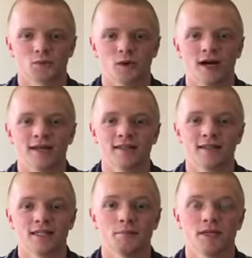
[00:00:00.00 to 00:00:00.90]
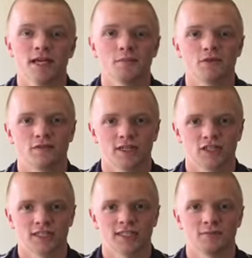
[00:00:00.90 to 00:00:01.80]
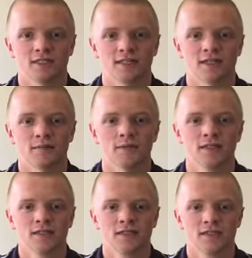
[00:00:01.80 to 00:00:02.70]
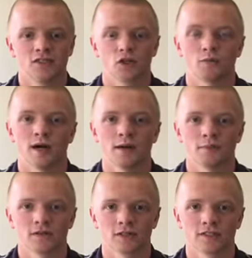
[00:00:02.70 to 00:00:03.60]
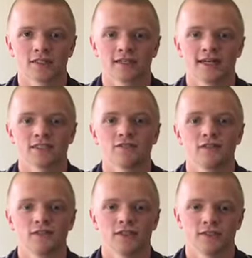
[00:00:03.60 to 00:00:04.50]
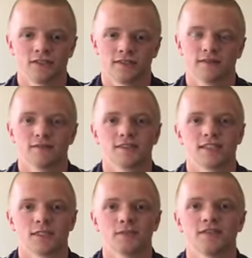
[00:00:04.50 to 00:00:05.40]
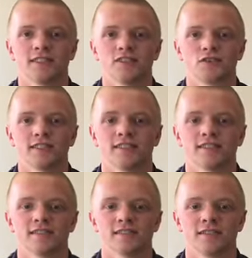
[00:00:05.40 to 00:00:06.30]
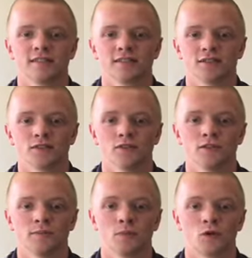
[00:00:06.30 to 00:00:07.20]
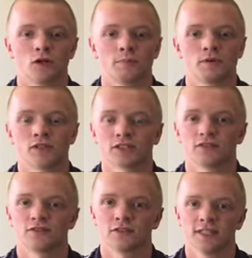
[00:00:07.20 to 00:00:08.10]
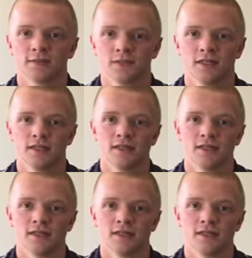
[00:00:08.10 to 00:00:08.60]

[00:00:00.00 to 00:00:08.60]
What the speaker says: why the PA profession has become so popular in the last few years. Some of these reasons include more personal freedom